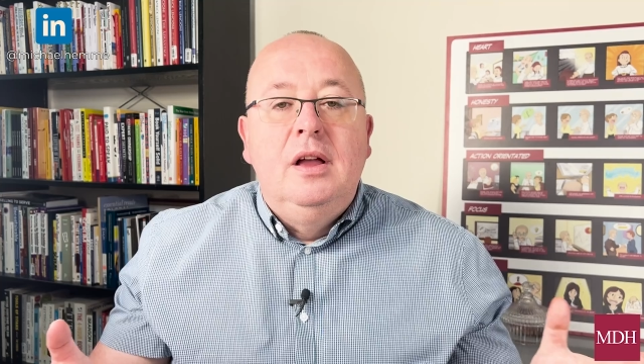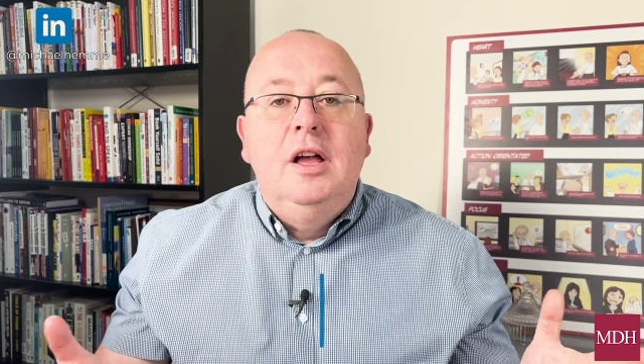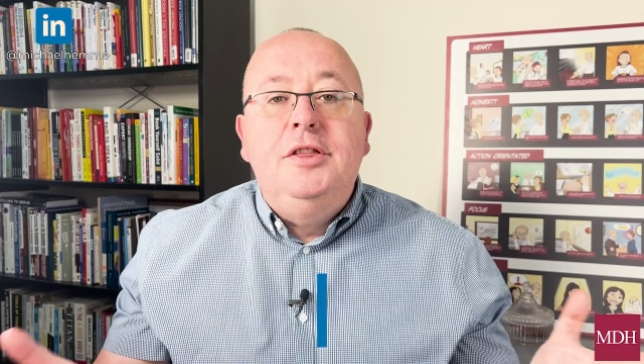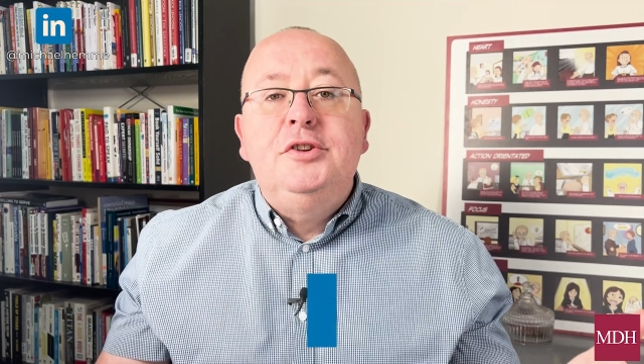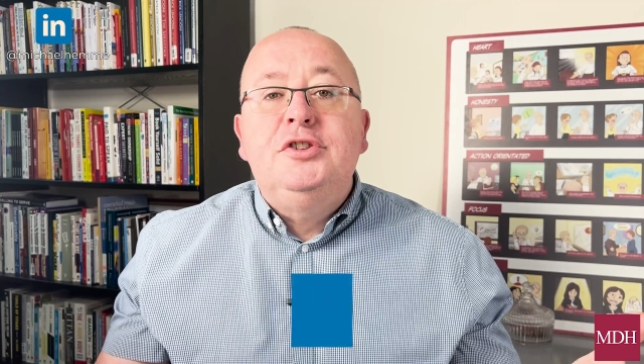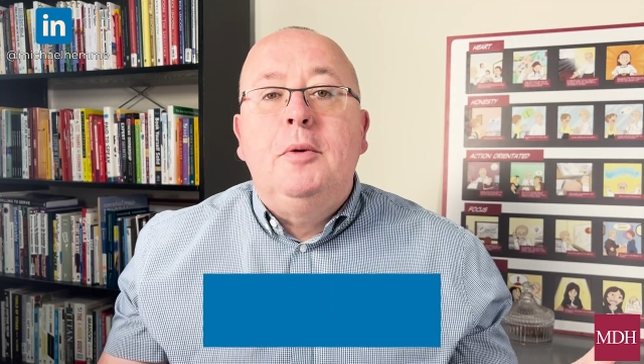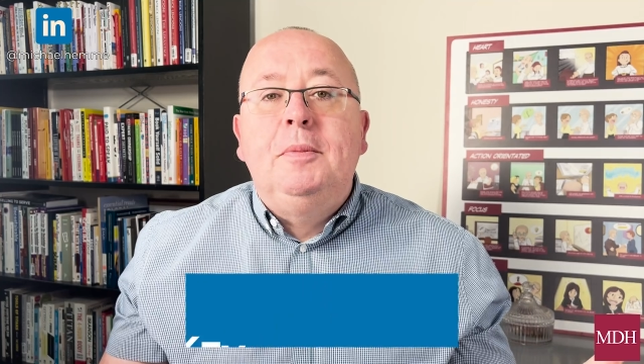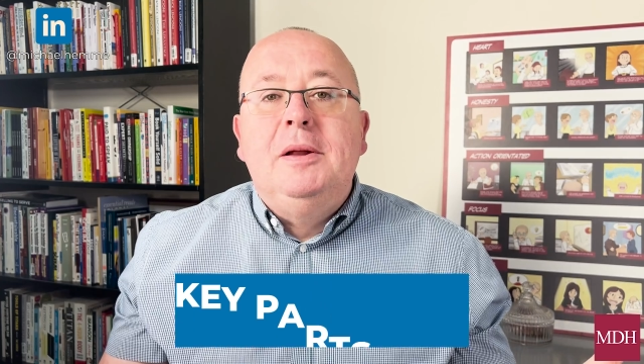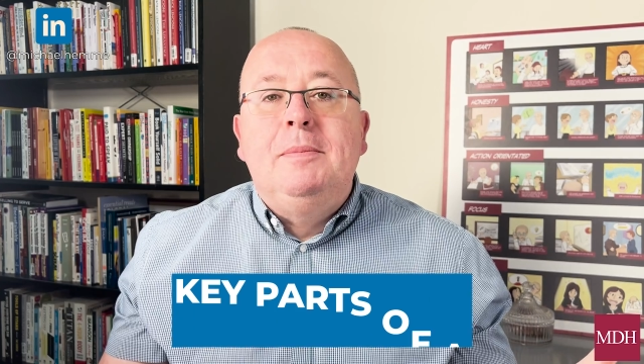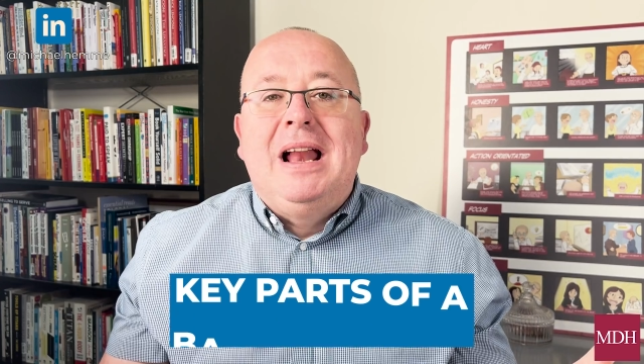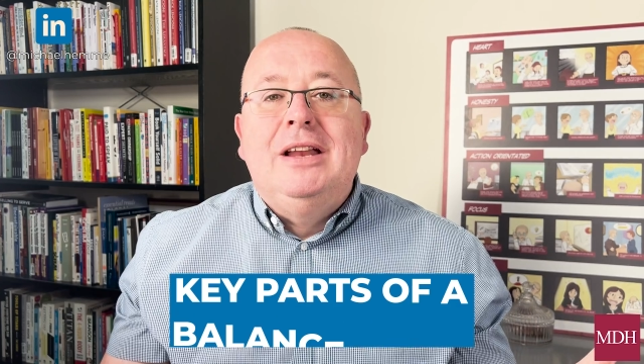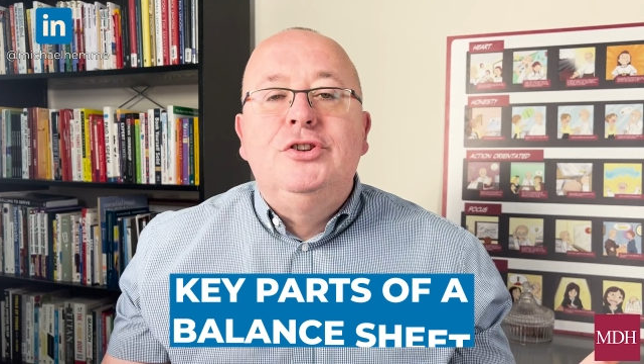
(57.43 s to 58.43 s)
At the top of the
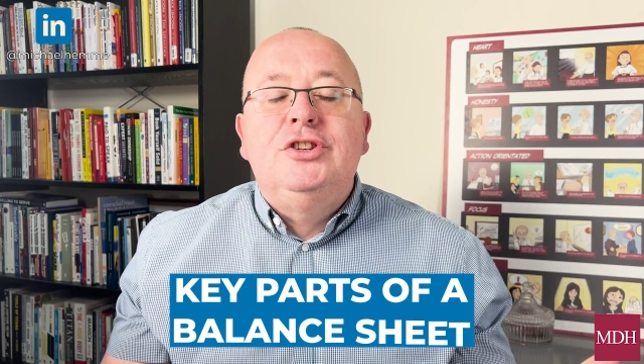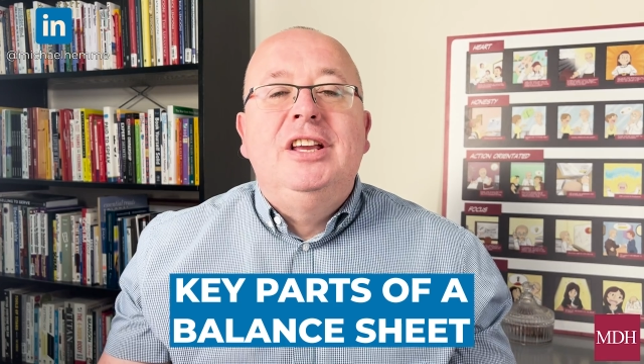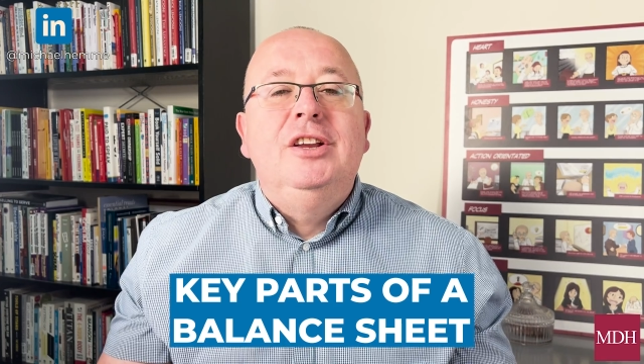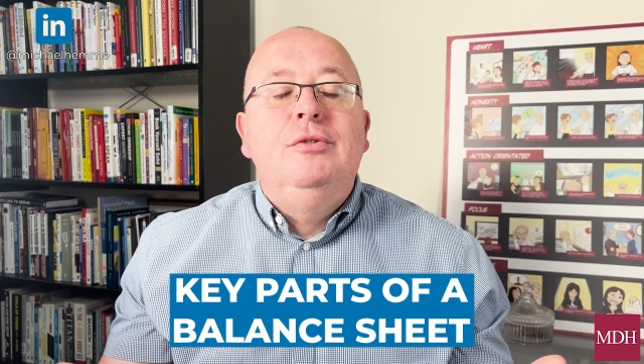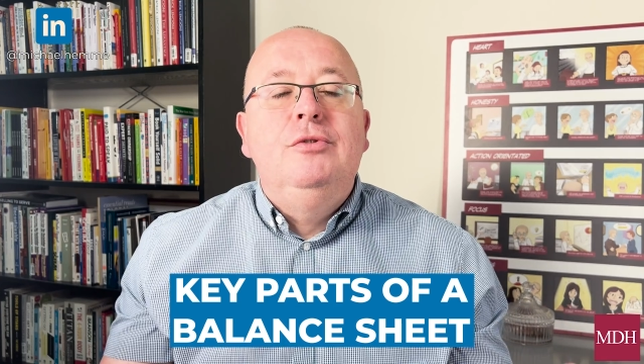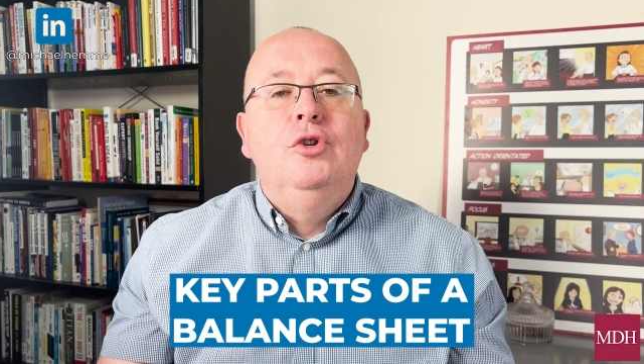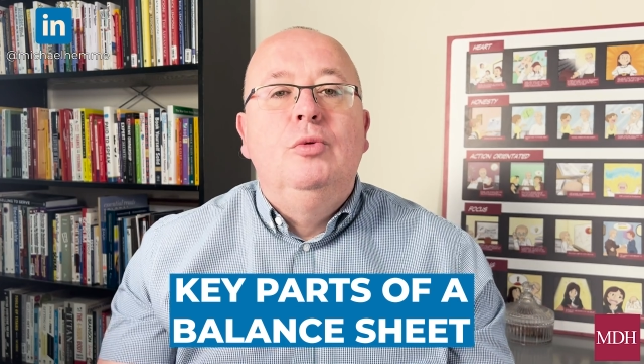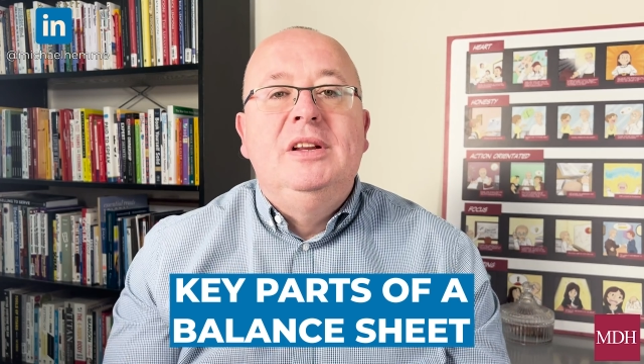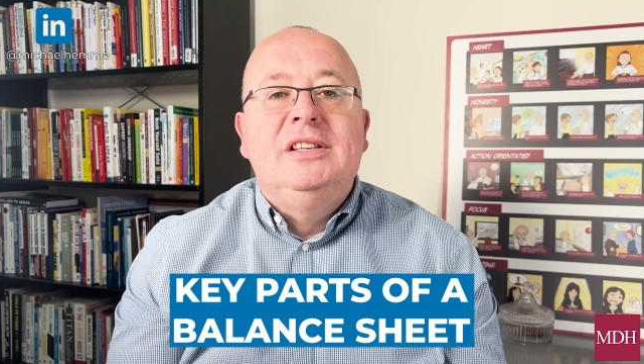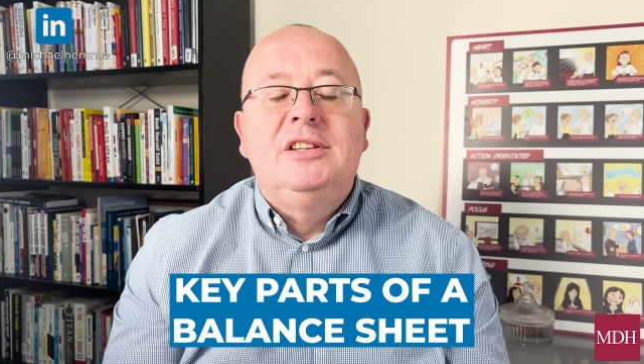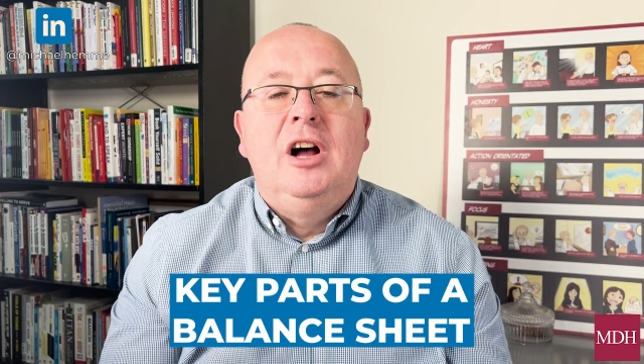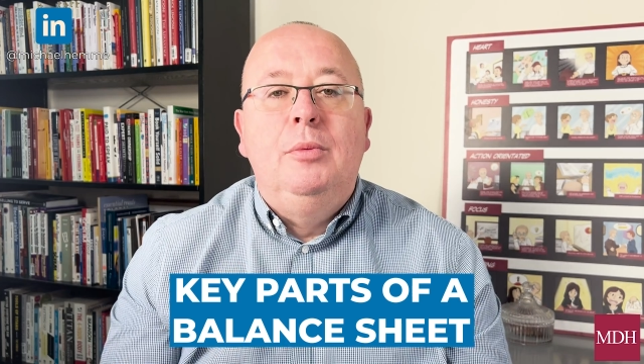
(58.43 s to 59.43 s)
balance sheet, you normally
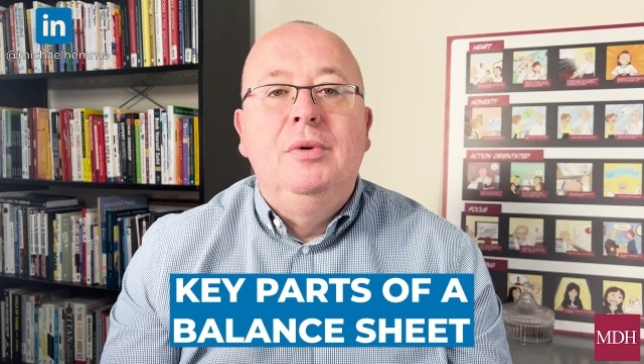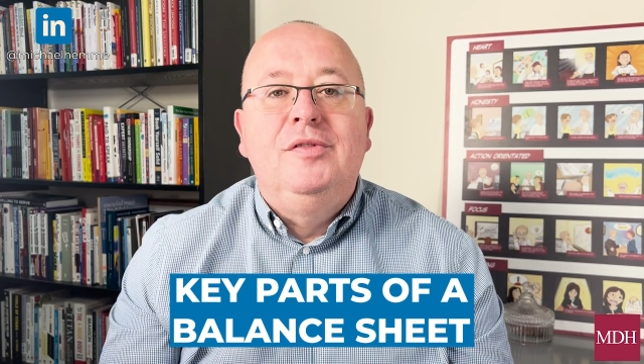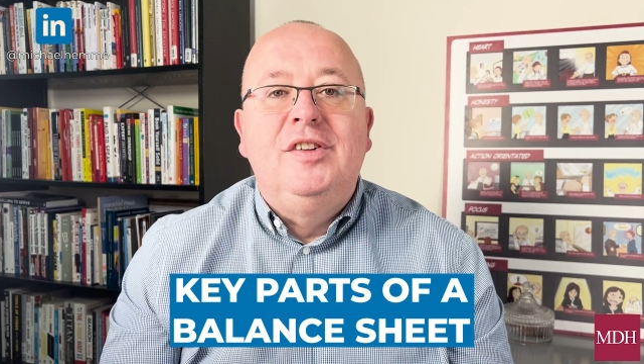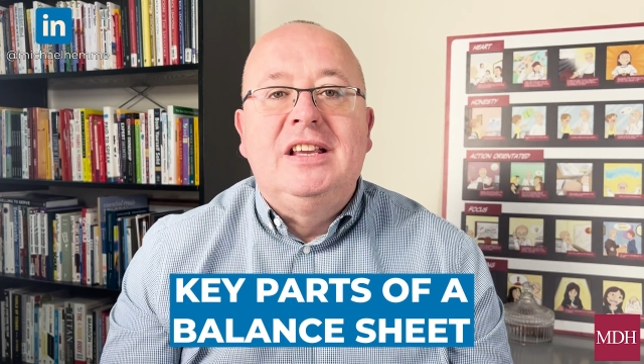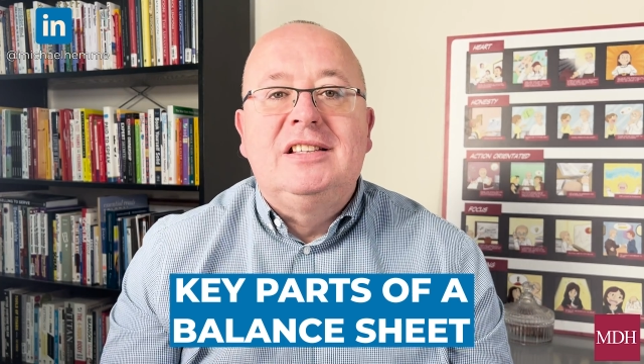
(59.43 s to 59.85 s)
start with fixed